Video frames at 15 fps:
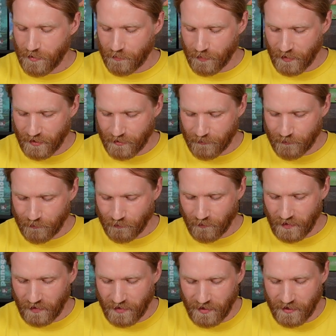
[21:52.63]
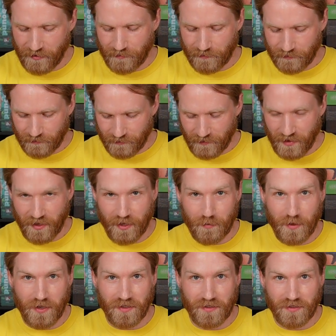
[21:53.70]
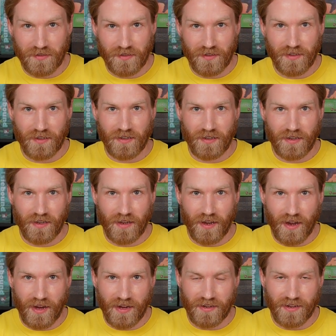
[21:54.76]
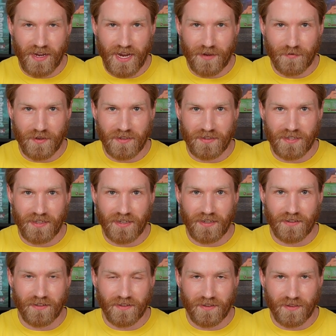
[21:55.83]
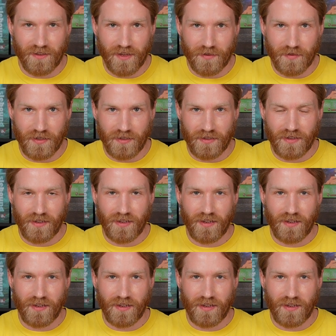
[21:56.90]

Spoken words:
But again, Honey Buzz, 8.5 out of 10. Love it.